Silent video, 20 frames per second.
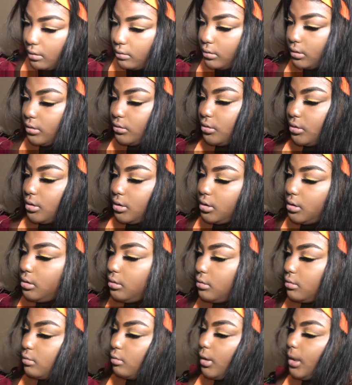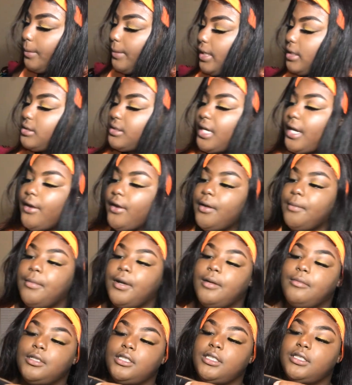don't usually wear mascara, but
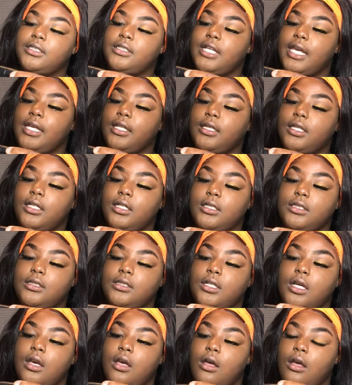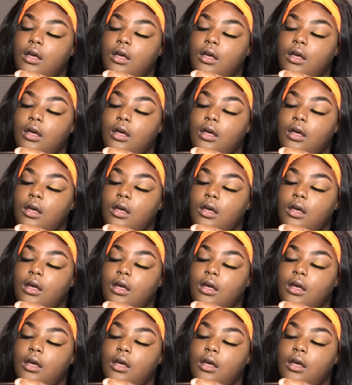I'm gonna just take this